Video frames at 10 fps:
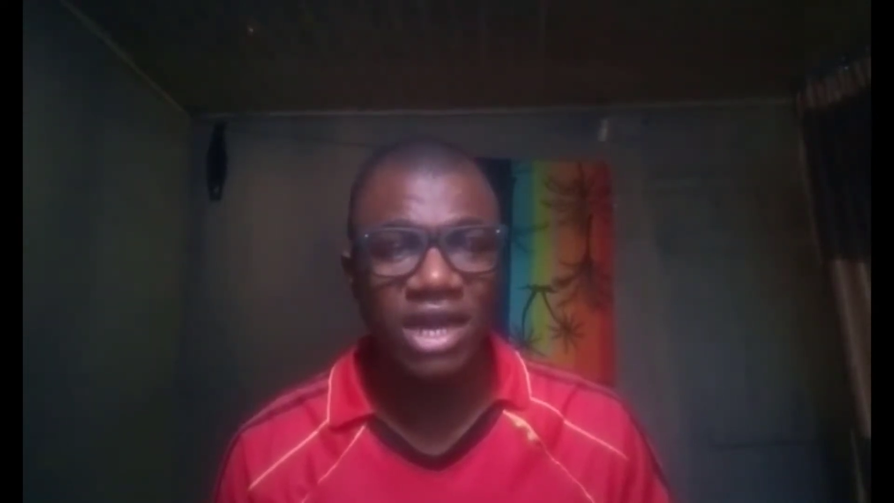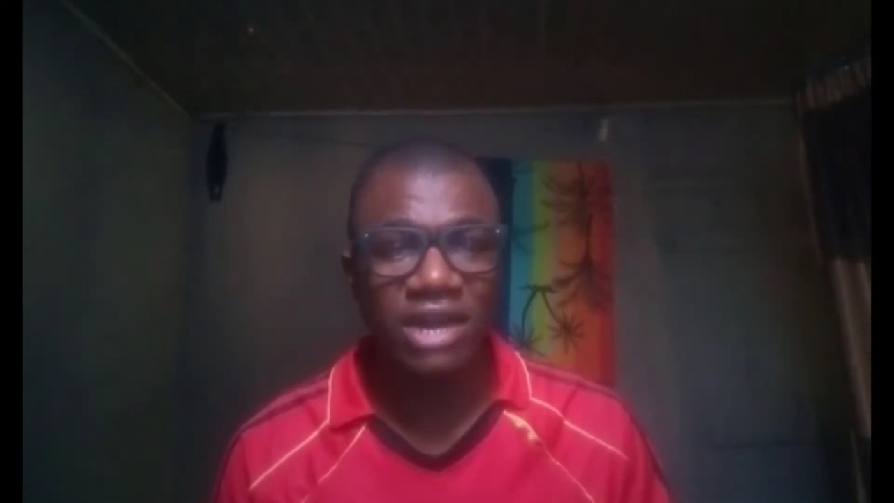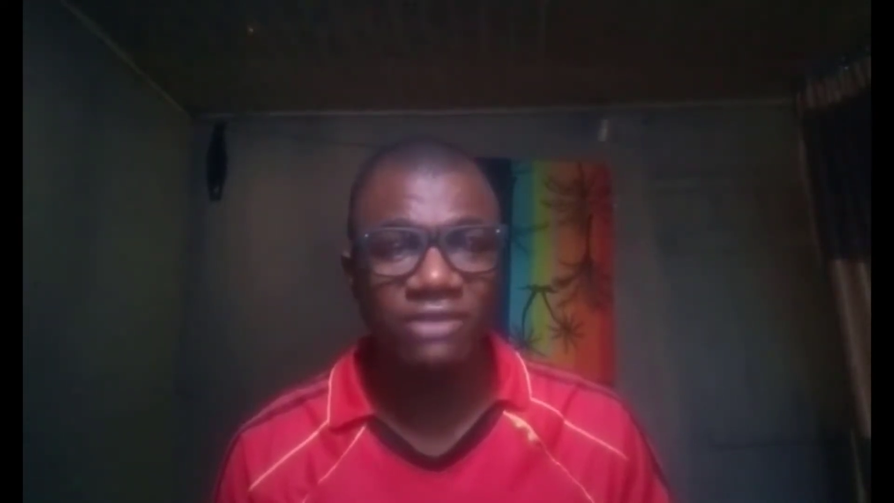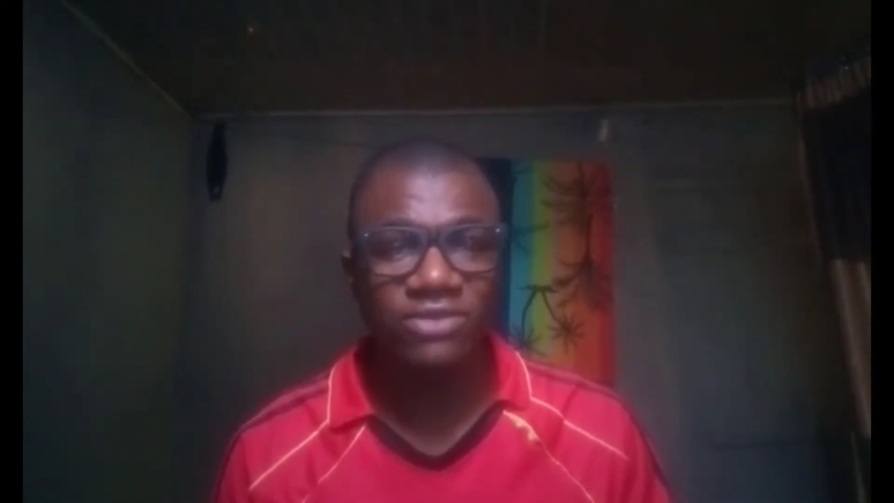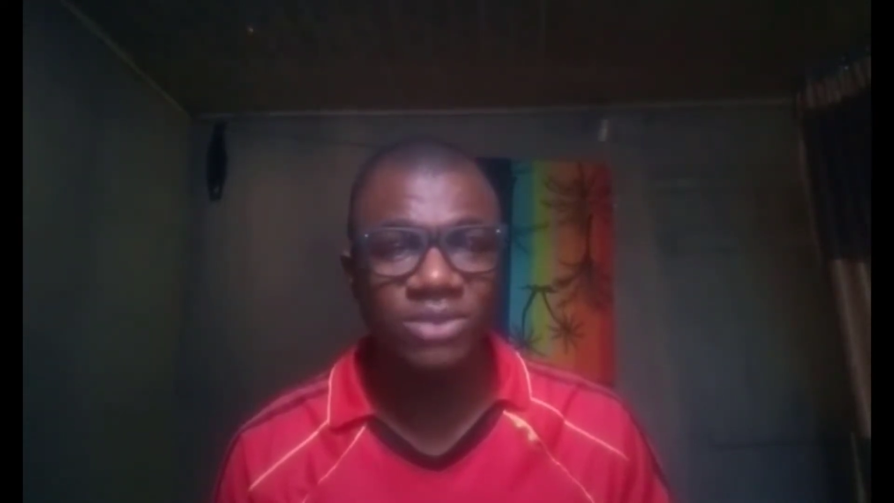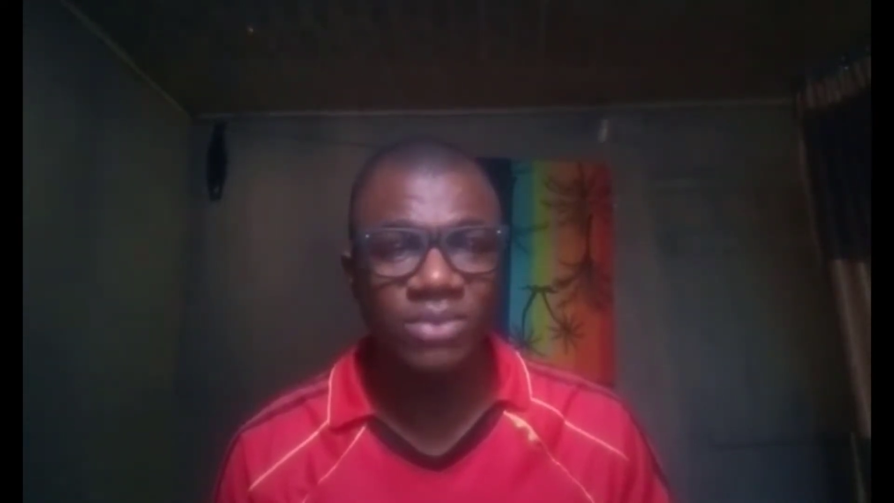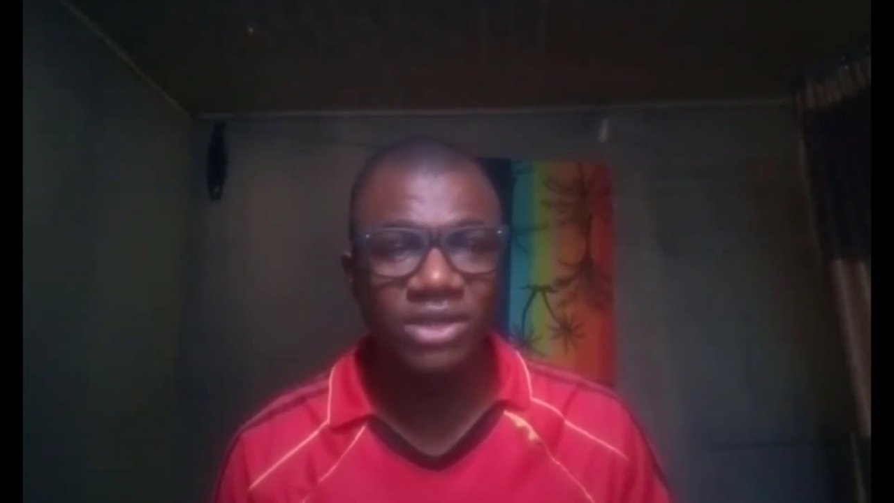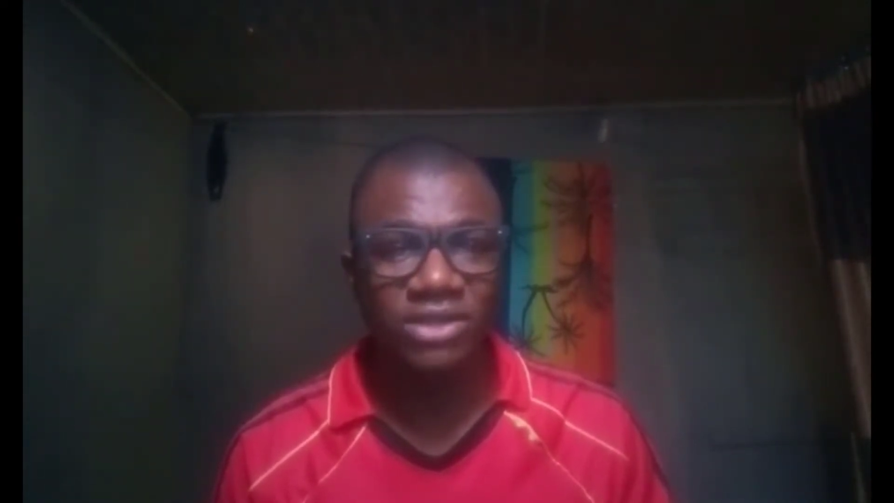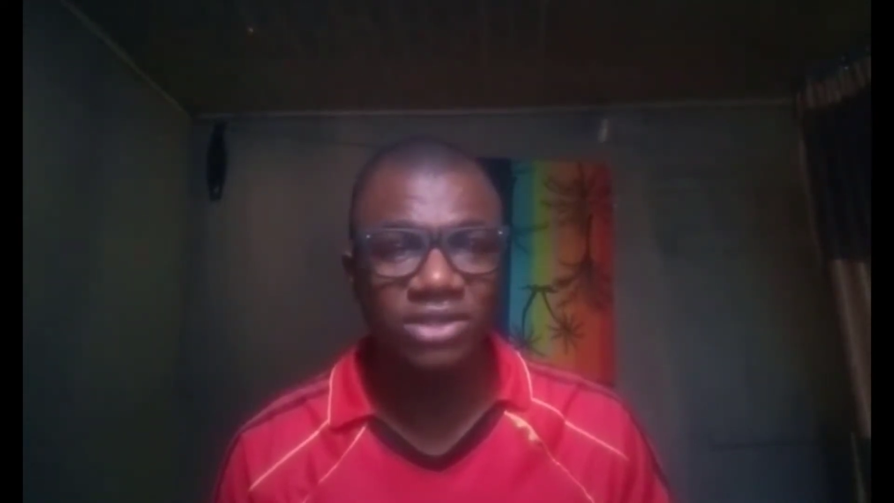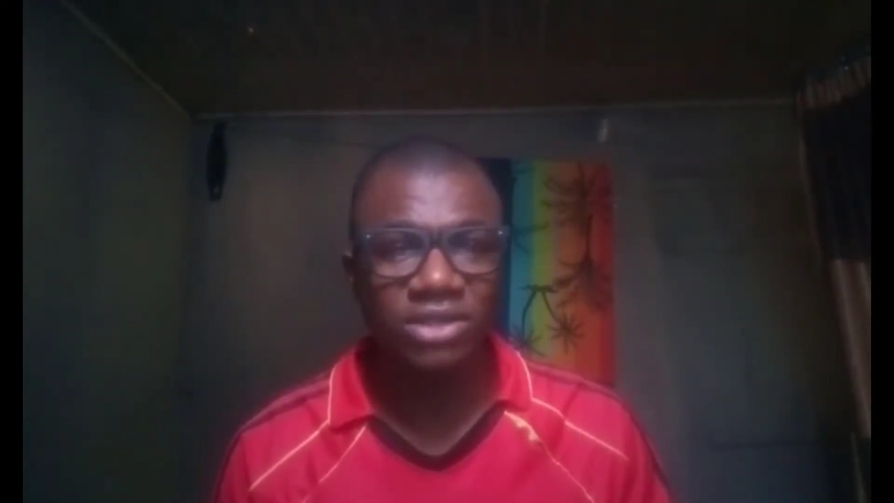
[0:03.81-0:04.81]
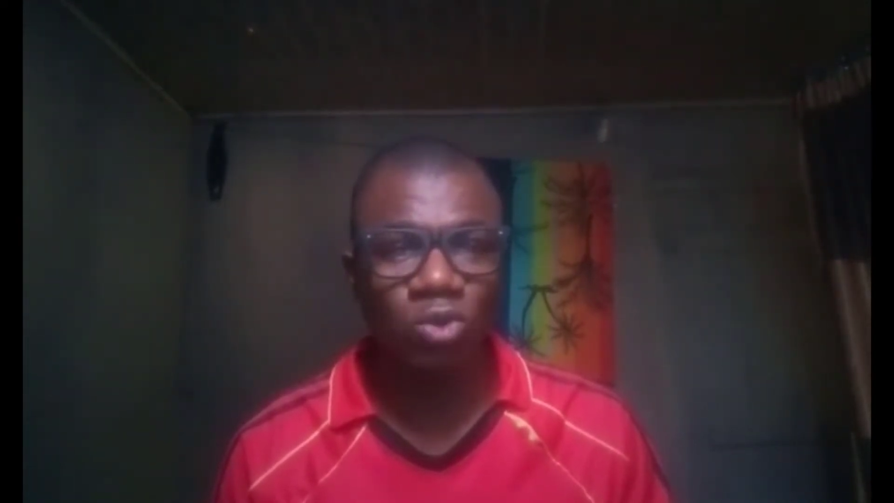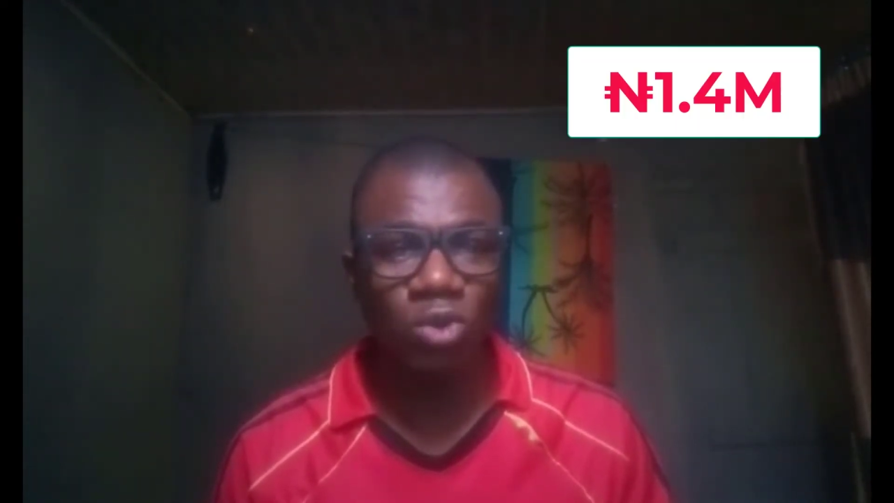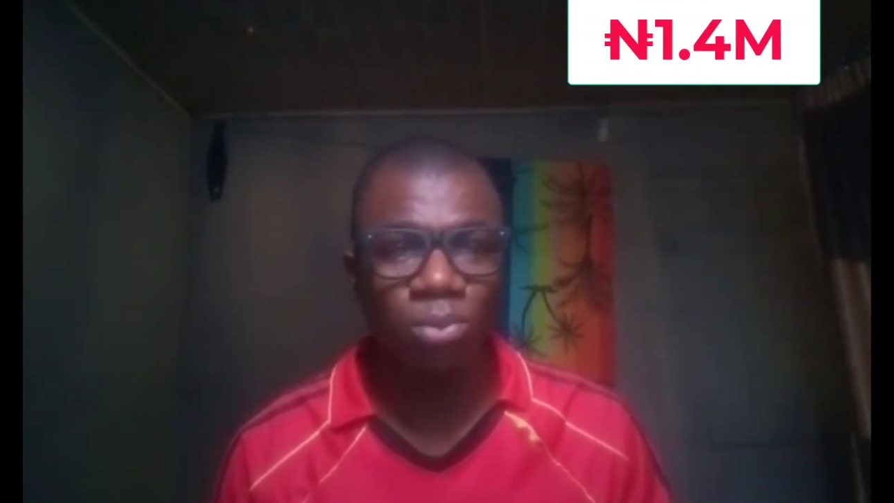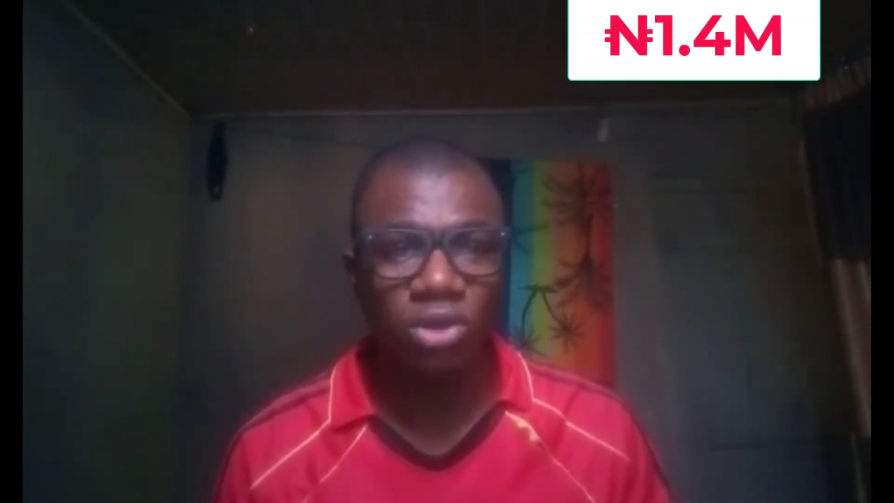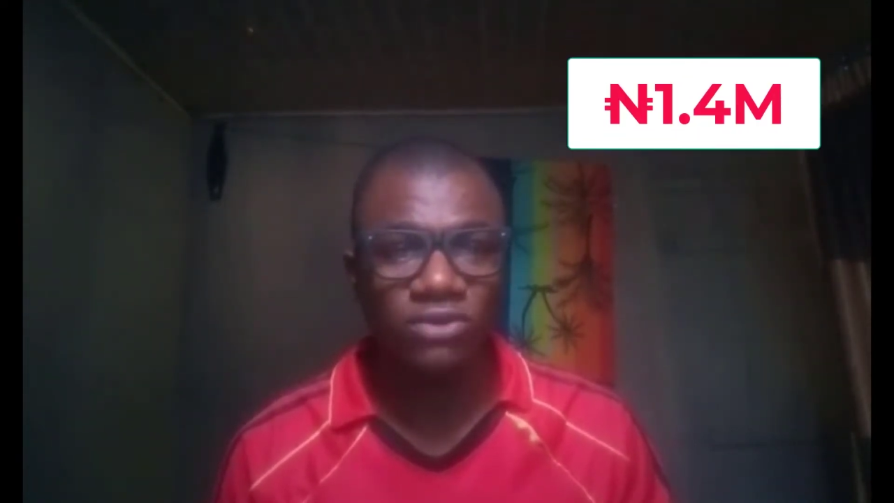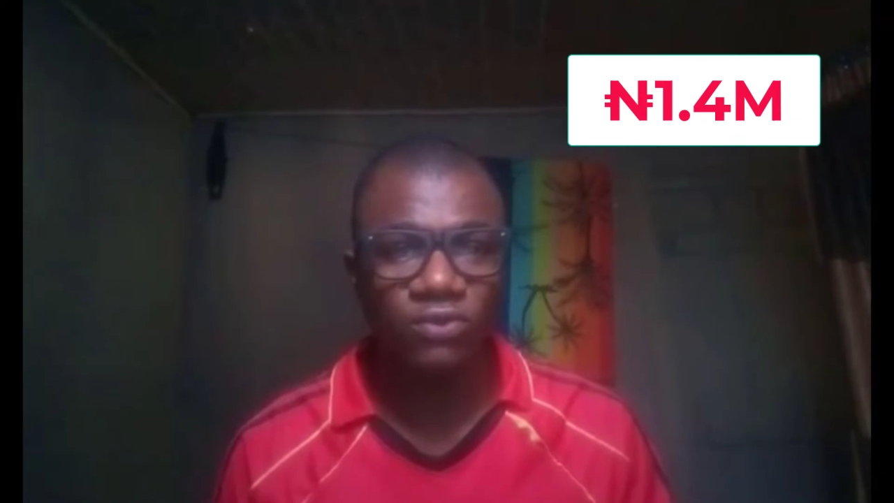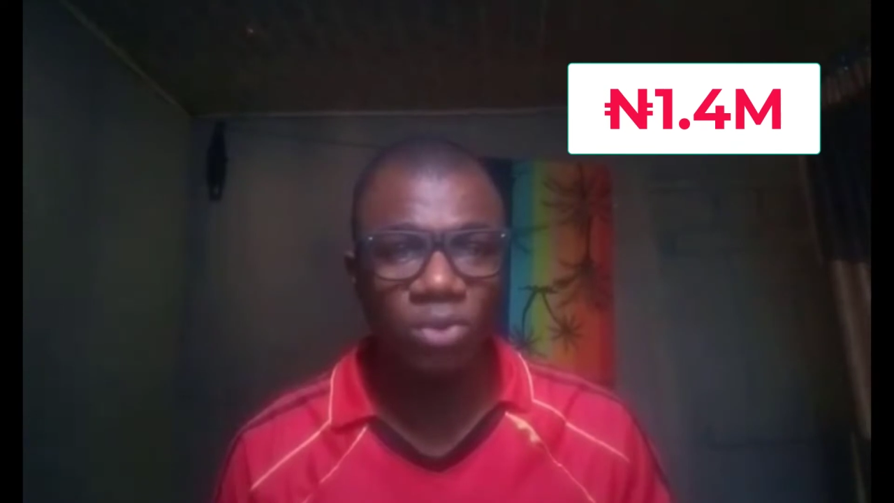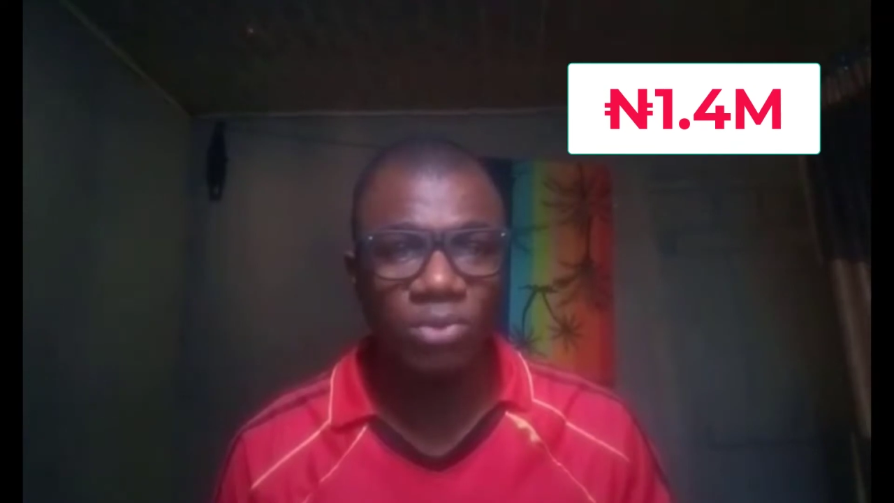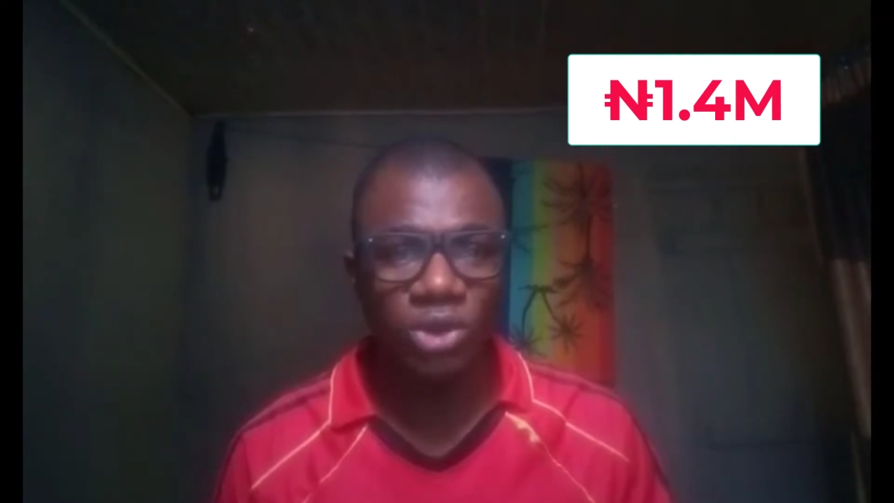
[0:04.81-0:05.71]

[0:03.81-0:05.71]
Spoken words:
I have spent 1.4